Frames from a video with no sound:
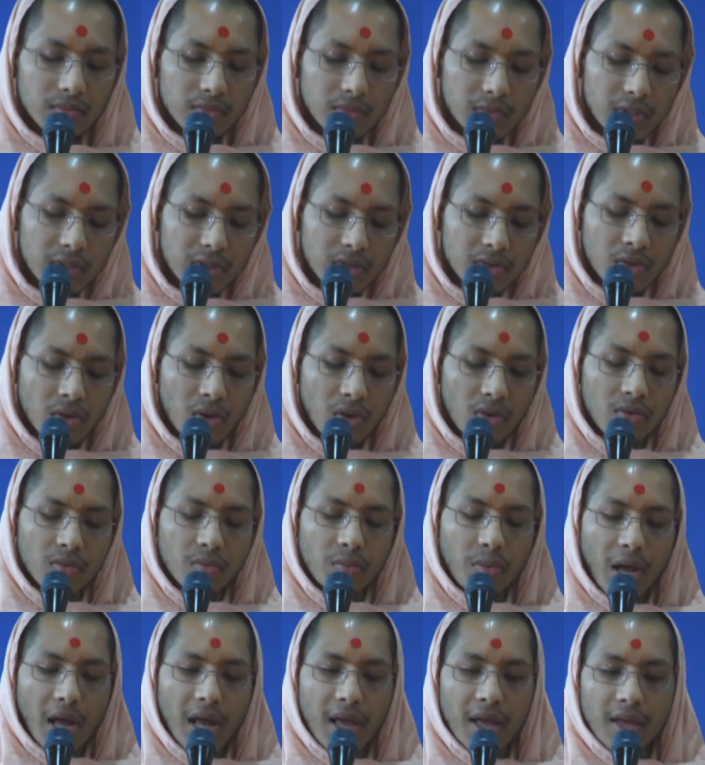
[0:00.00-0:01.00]
shown
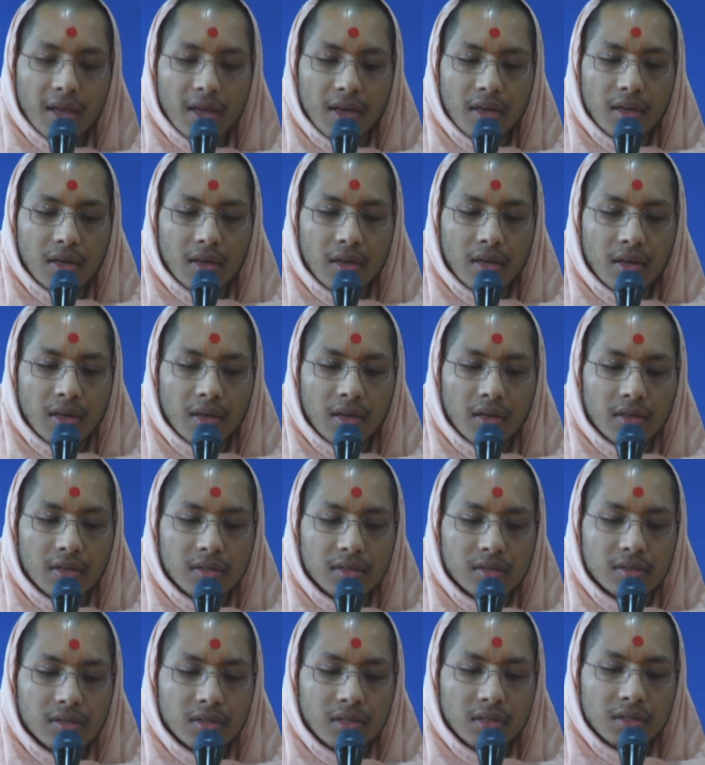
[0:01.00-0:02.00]
by
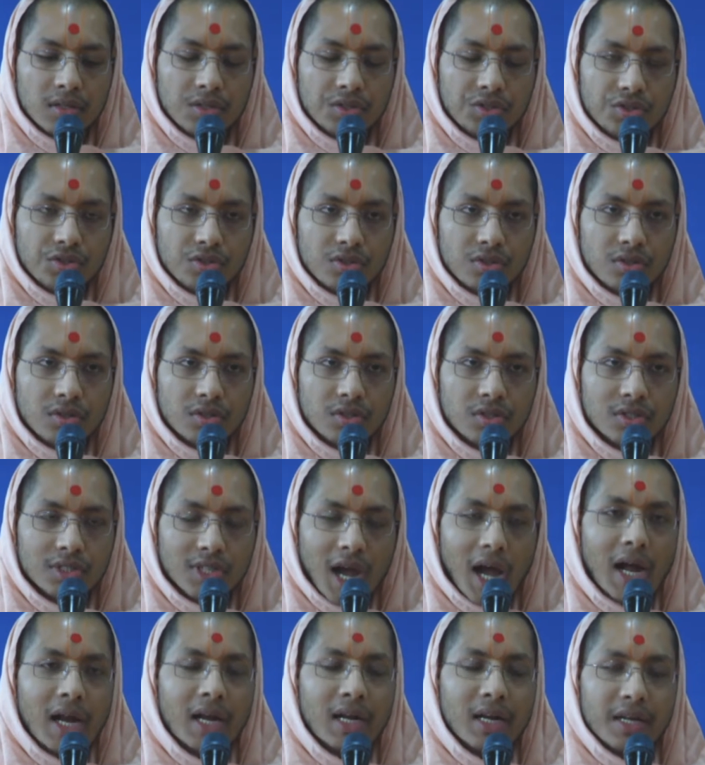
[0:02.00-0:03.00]
such
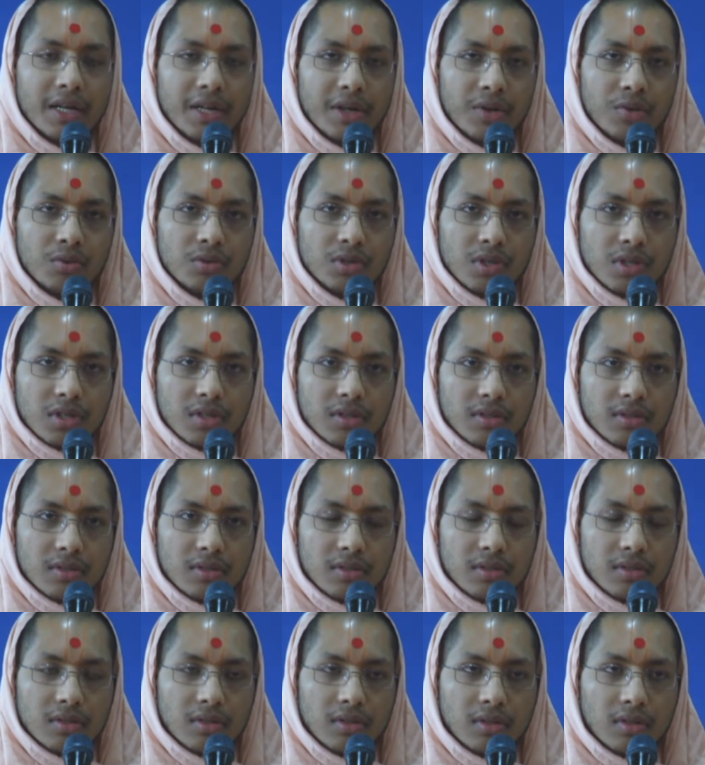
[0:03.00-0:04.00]
child devotees.
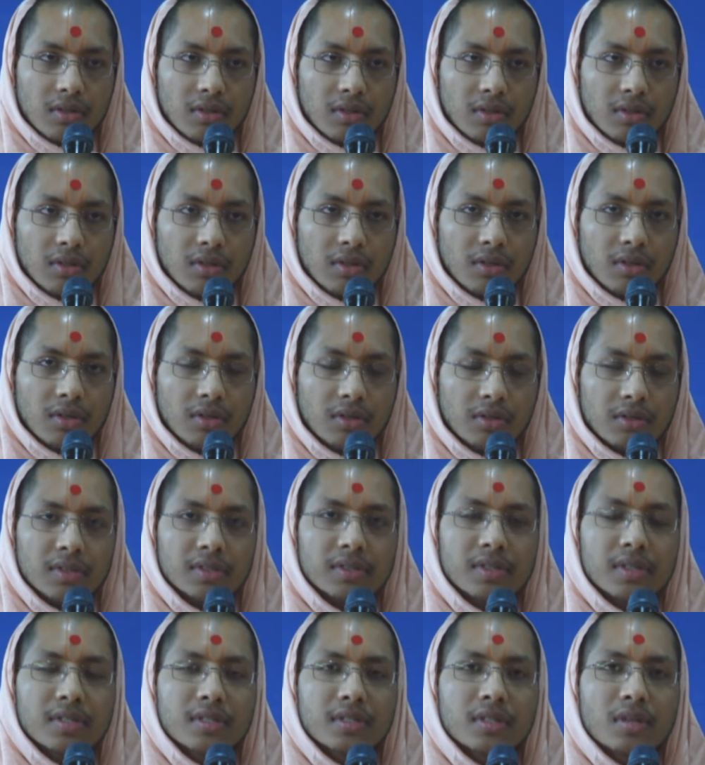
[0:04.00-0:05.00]

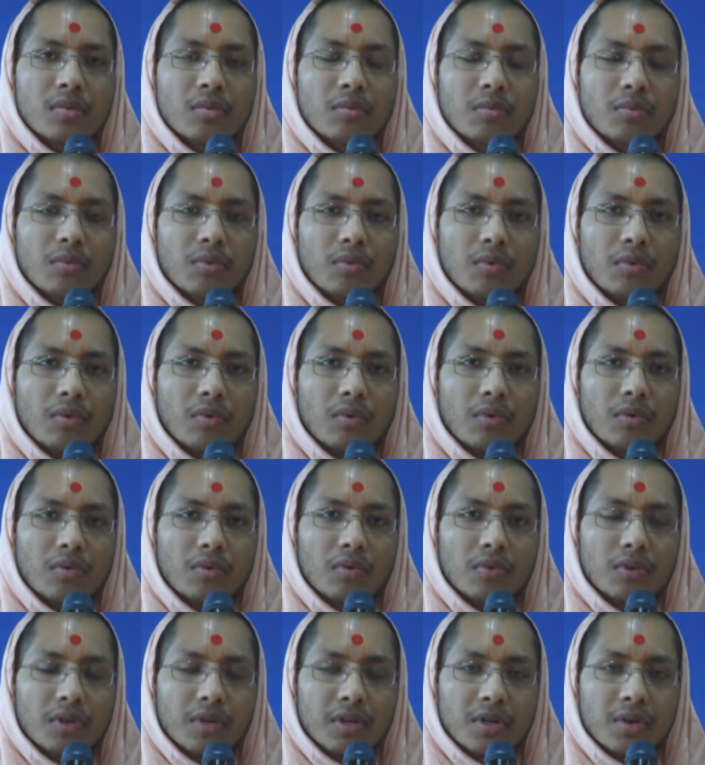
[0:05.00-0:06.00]
This is the
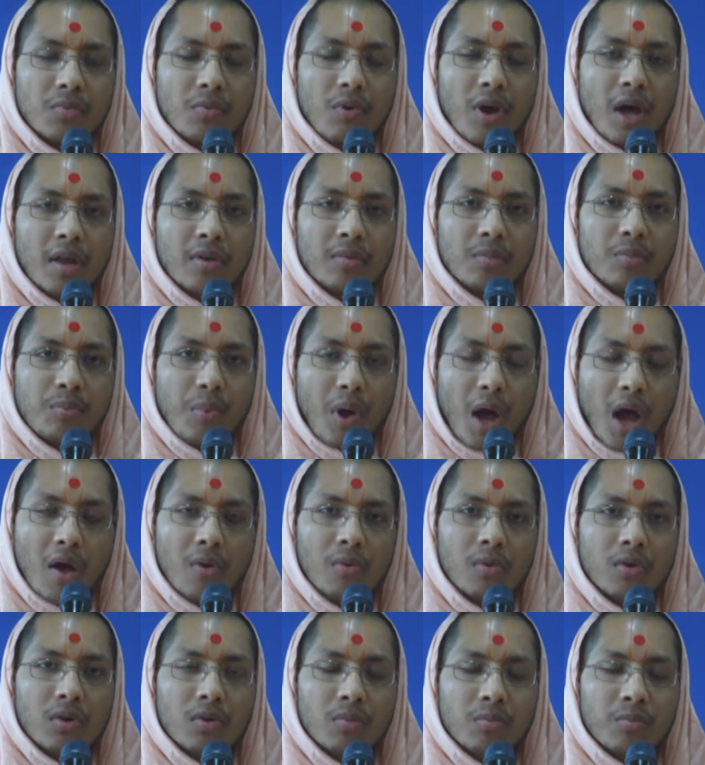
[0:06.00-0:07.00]
divine
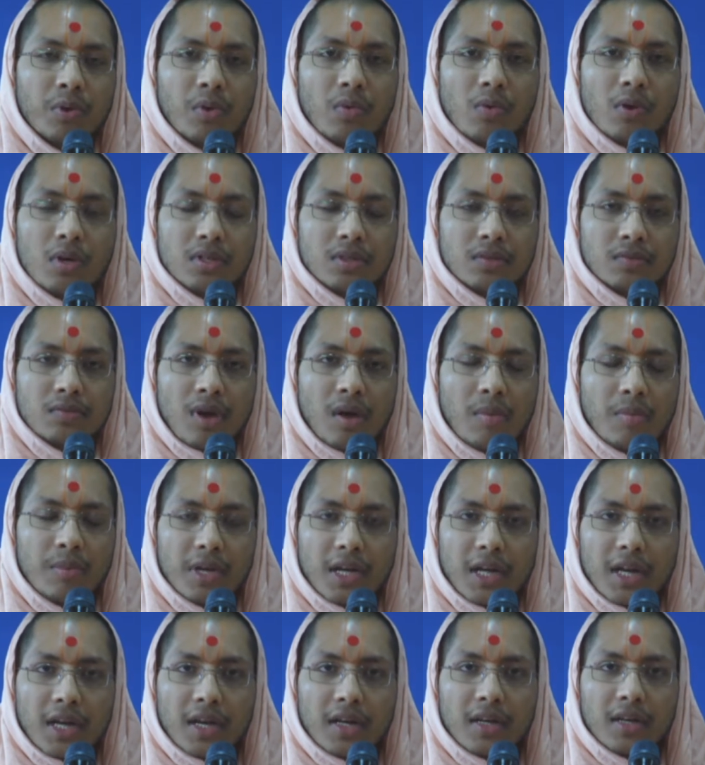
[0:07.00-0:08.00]
power of Bhagwan
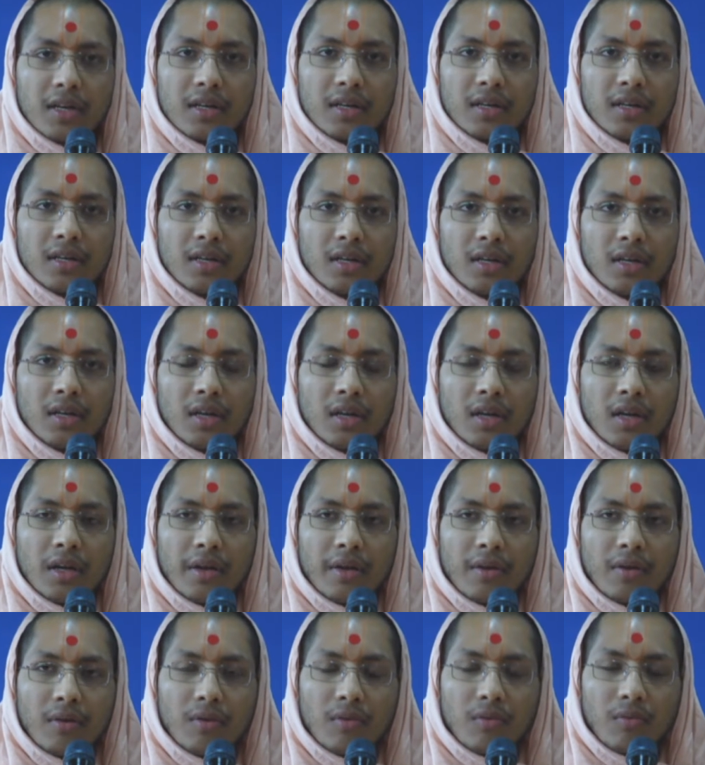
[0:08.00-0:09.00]
Swaminarayan.
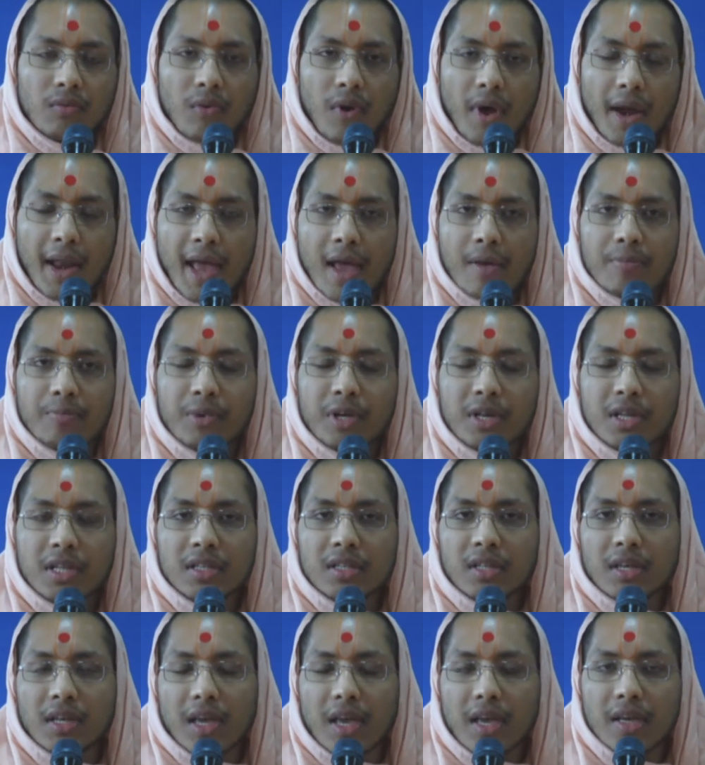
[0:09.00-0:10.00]
What happened in
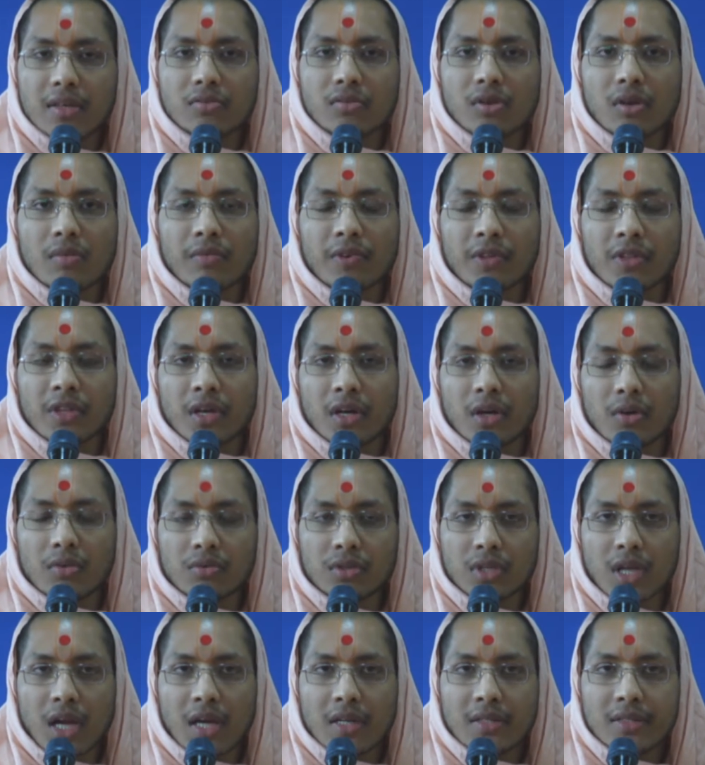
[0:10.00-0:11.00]
the case of other
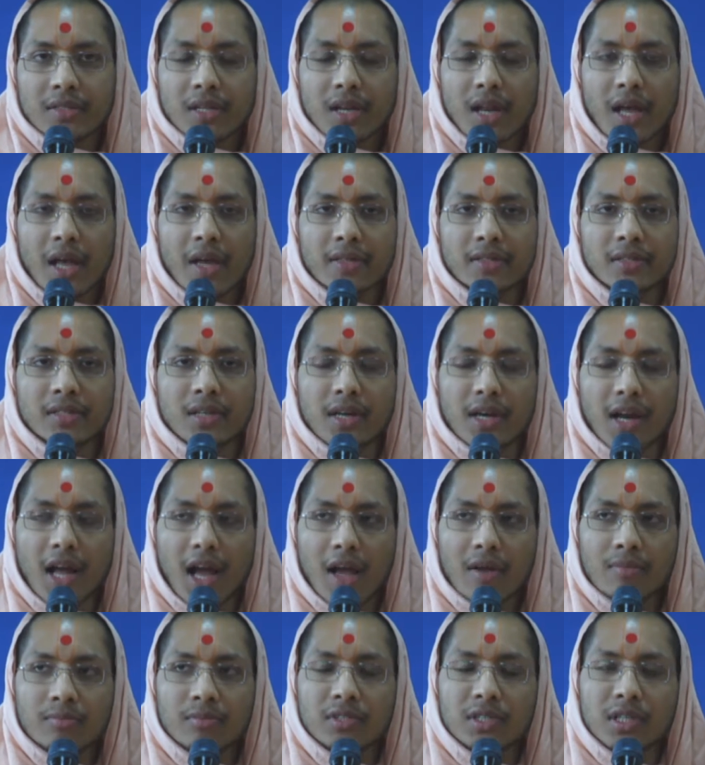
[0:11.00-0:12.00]
avatars like Sri
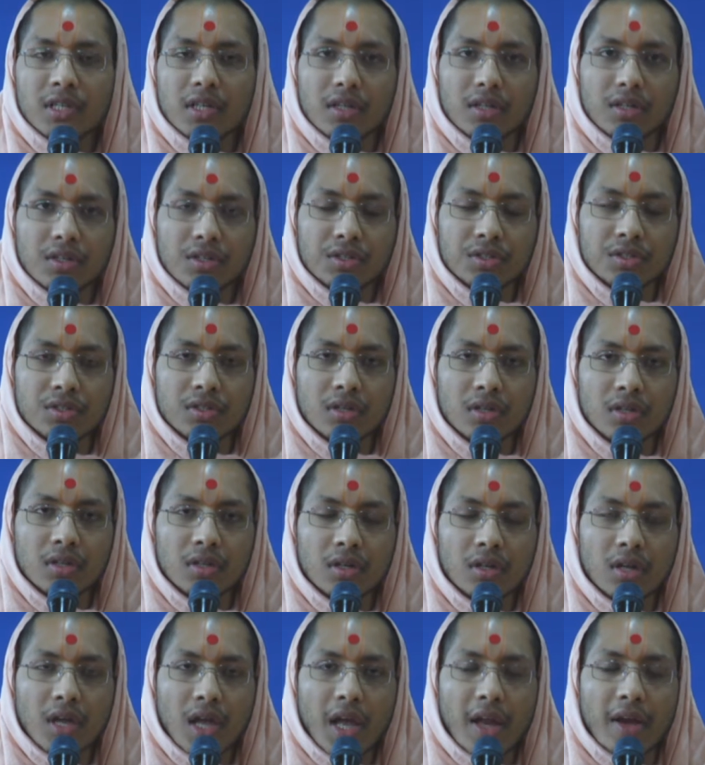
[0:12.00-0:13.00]
Ram, Sri Krishna
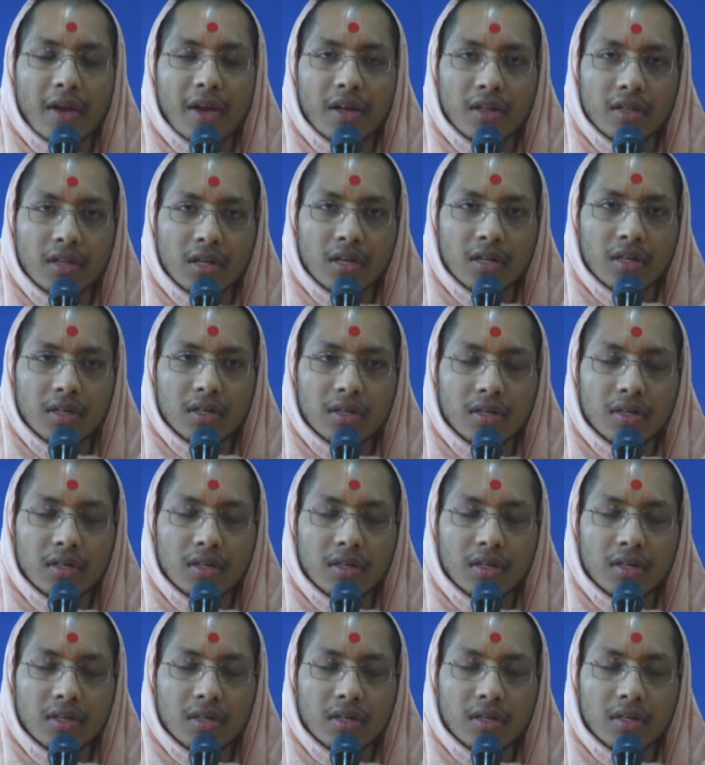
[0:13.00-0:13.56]
and other,